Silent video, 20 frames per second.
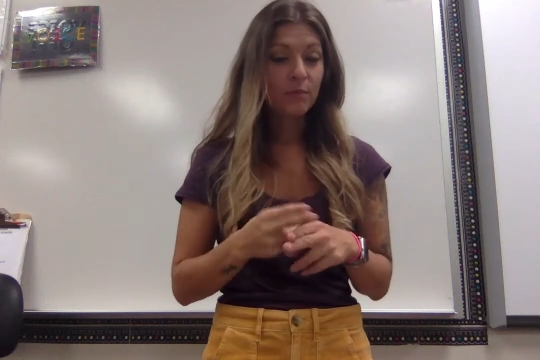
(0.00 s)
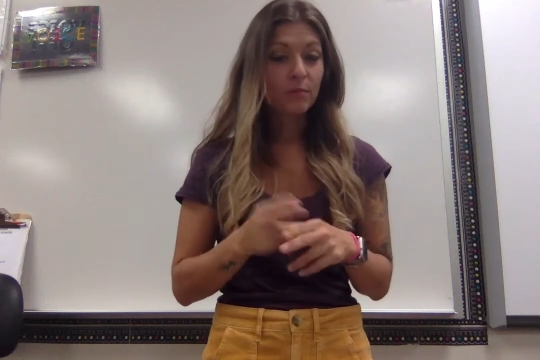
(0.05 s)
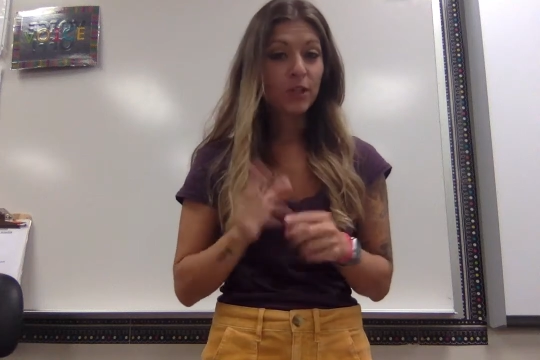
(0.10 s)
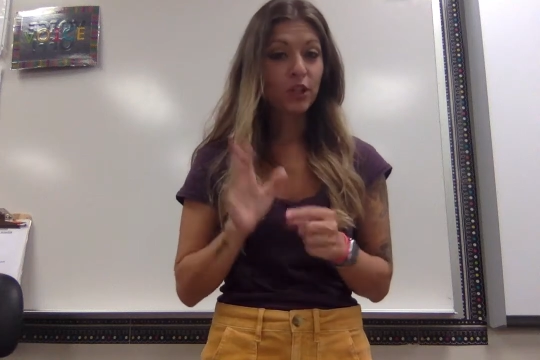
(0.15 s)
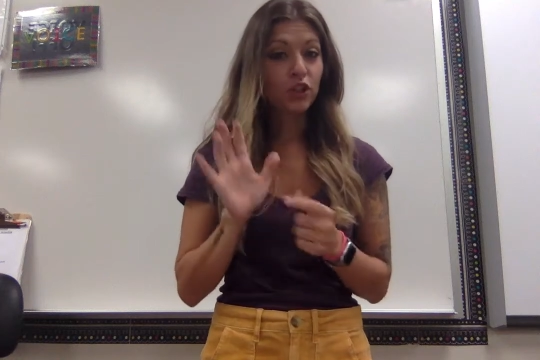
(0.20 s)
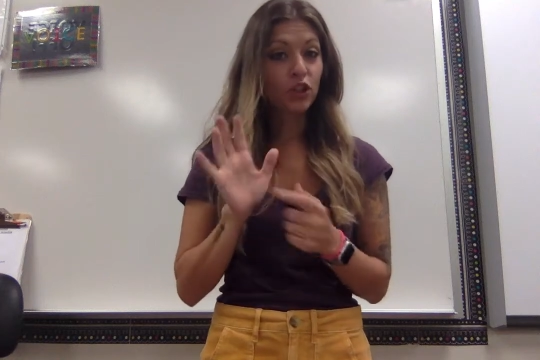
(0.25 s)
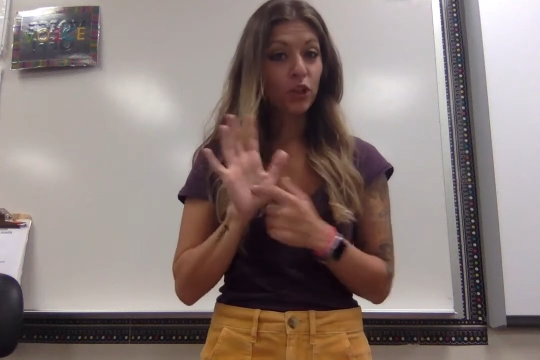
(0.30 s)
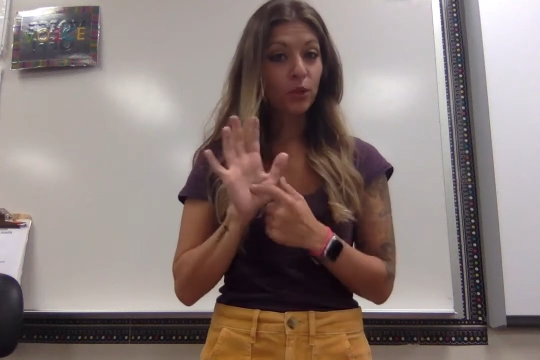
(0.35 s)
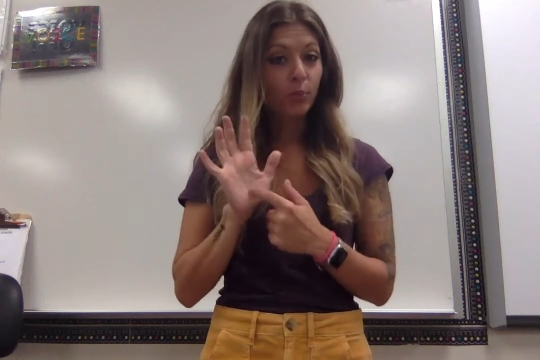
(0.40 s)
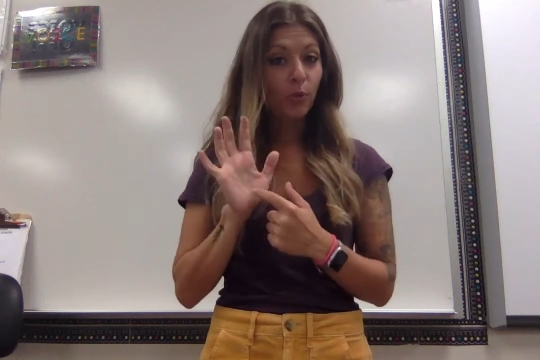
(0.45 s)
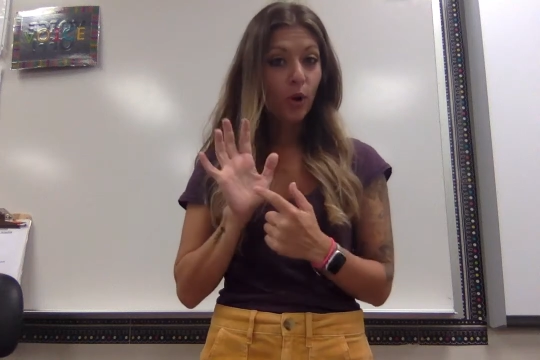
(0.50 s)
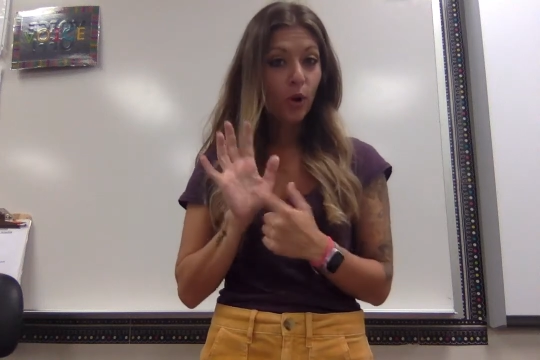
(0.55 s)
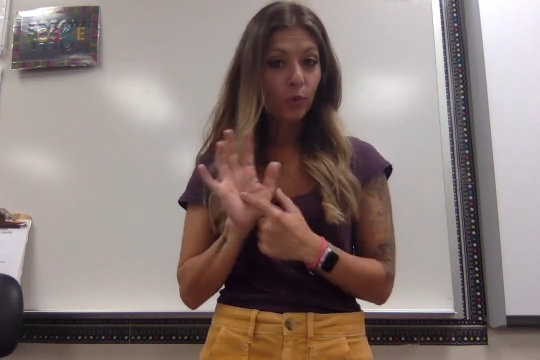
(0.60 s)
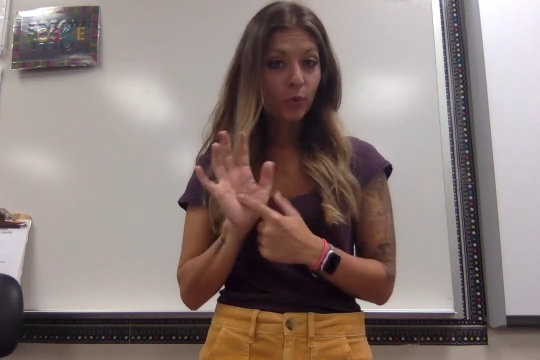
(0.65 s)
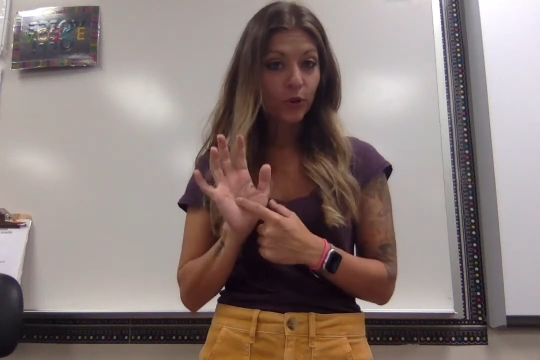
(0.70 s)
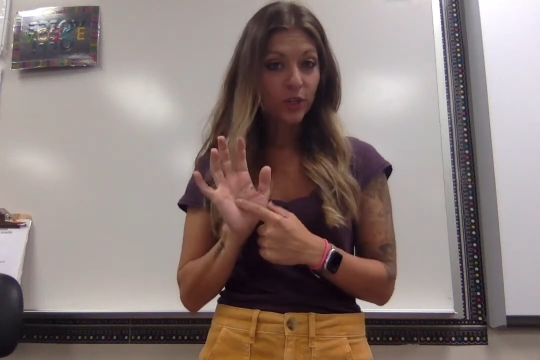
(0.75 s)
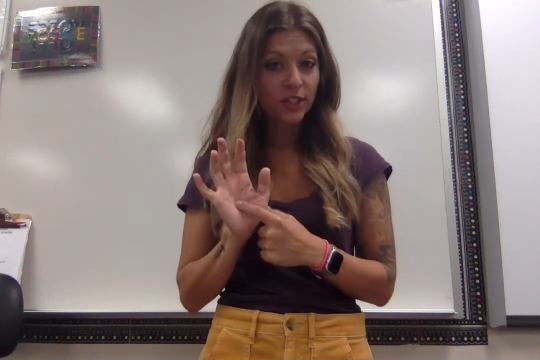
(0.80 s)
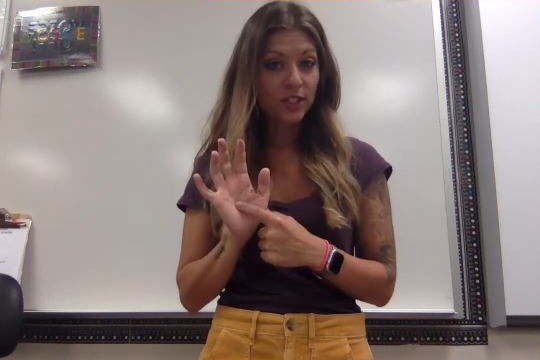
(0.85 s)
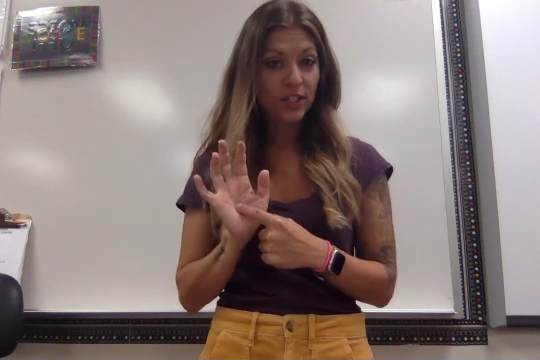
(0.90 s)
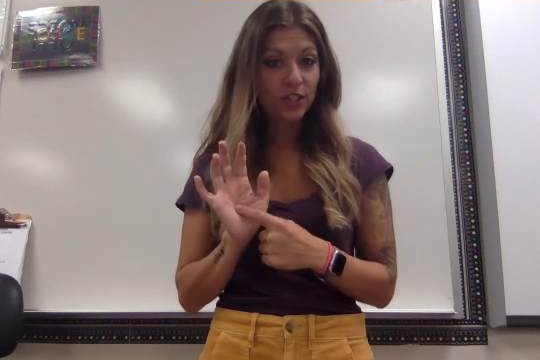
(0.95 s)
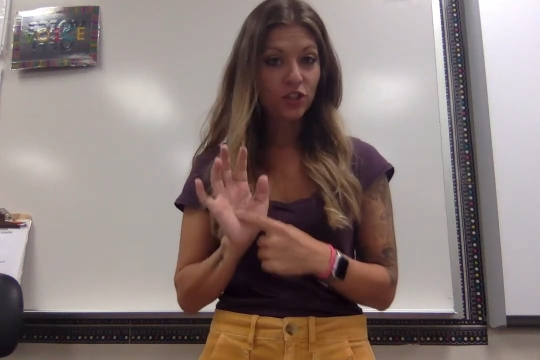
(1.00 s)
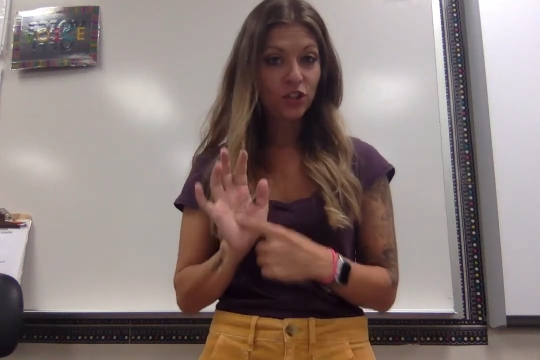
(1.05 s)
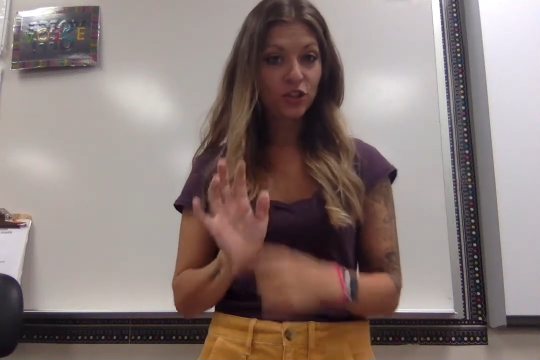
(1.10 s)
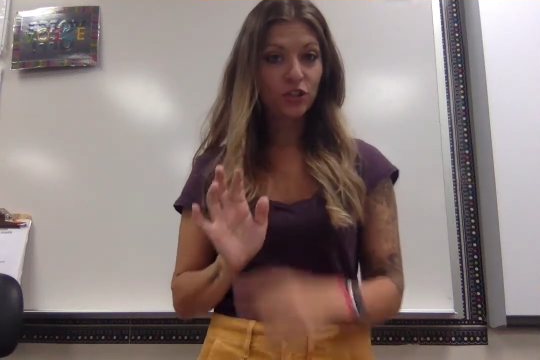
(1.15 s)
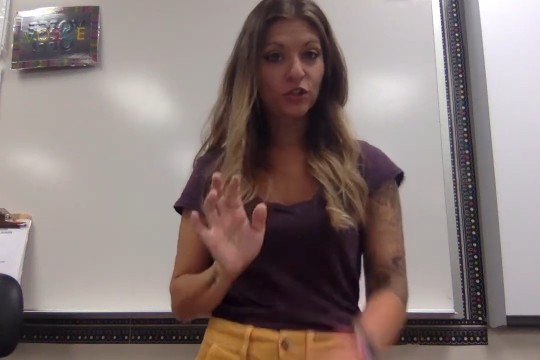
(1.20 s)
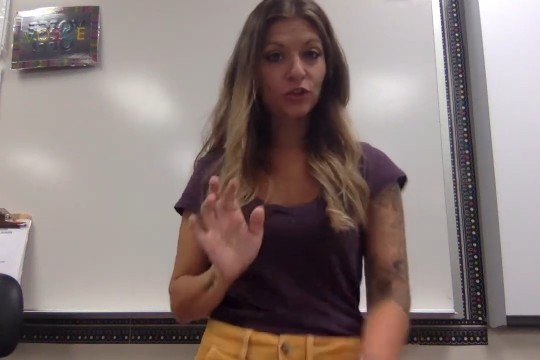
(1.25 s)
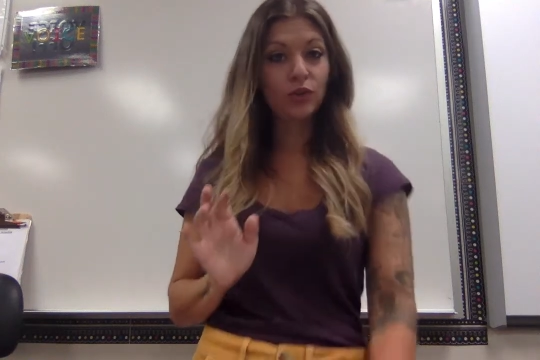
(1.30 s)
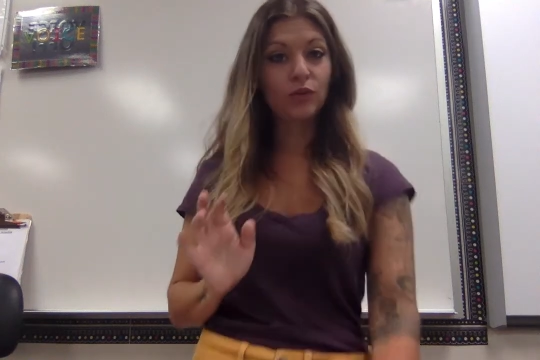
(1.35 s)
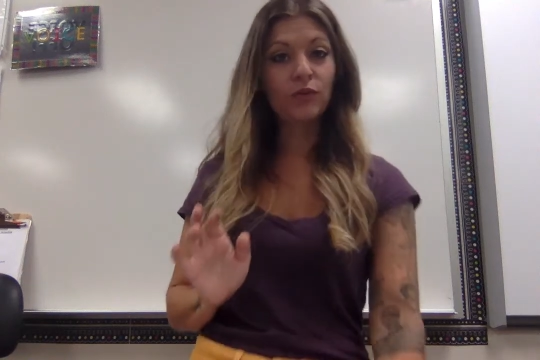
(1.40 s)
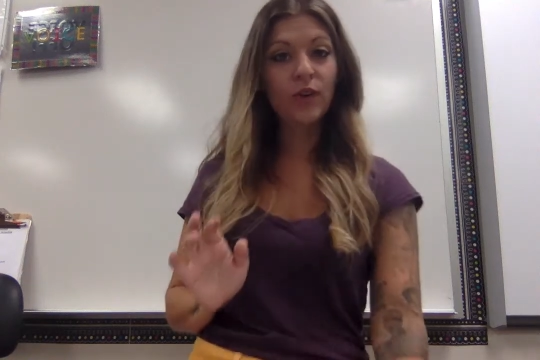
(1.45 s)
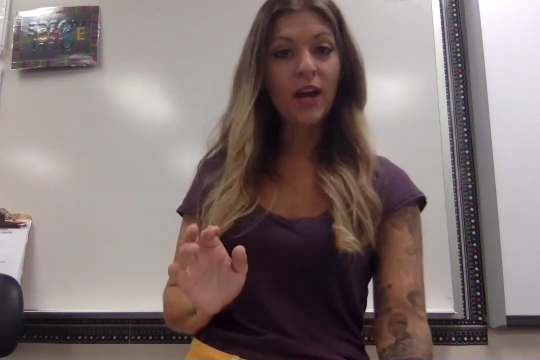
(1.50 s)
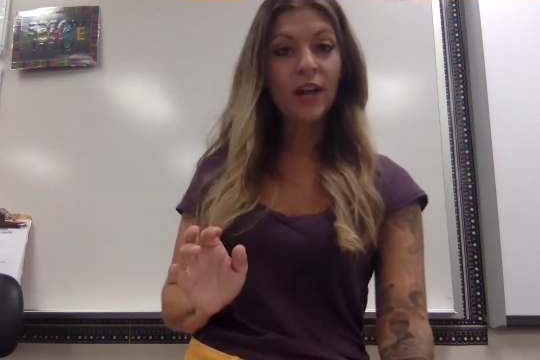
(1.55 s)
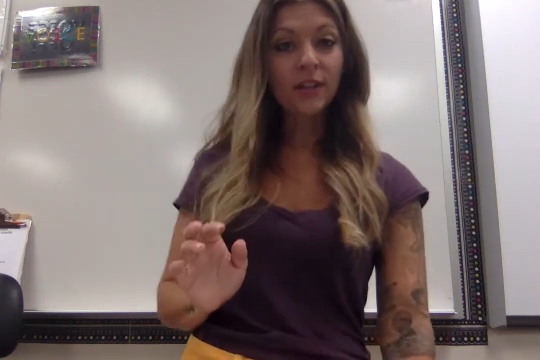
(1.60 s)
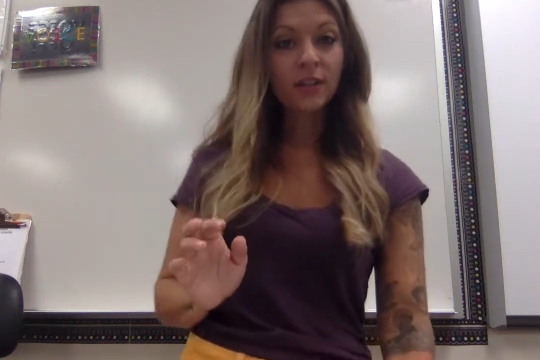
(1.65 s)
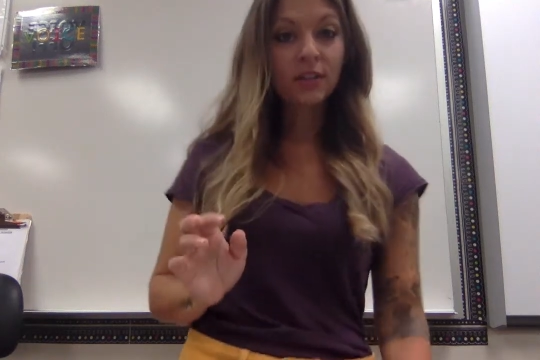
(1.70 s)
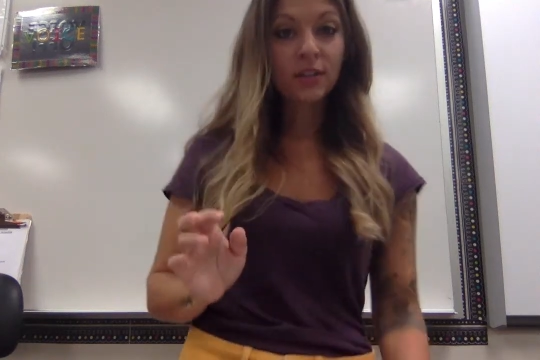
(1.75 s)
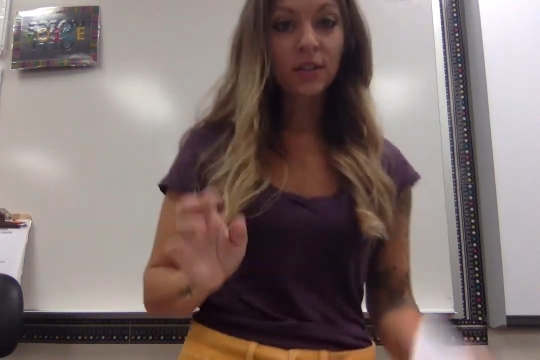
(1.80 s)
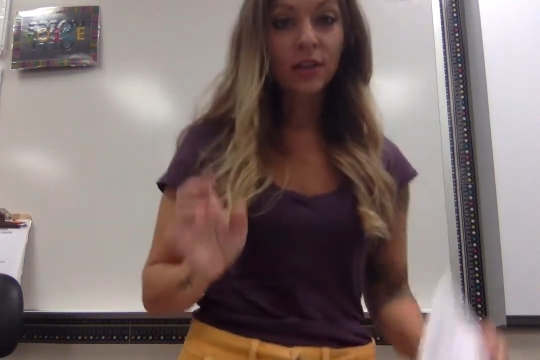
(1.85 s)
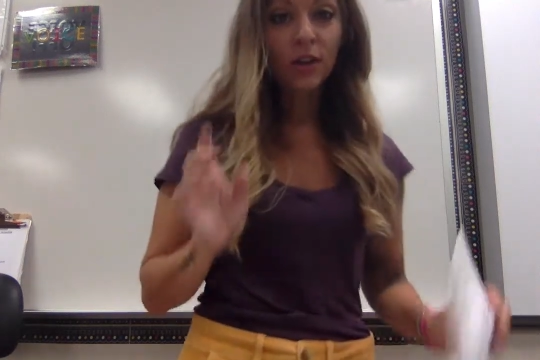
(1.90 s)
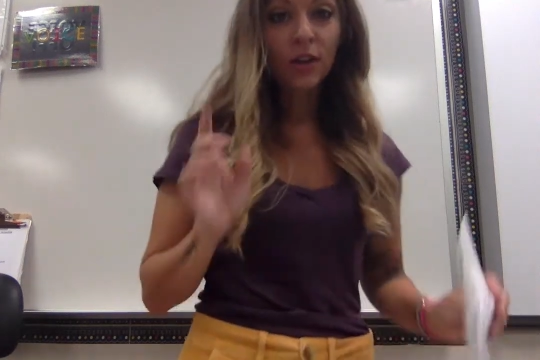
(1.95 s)
Make sure your palm orientation is
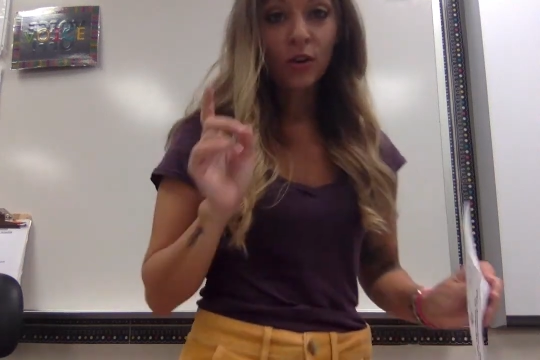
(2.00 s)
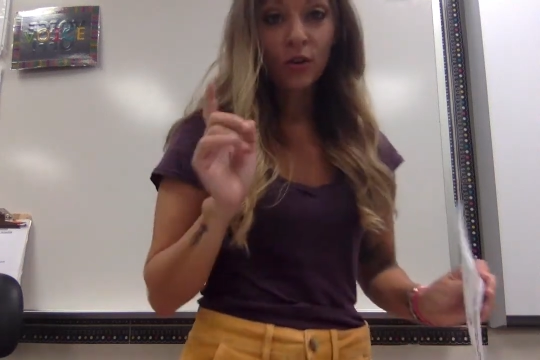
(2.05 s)
correct.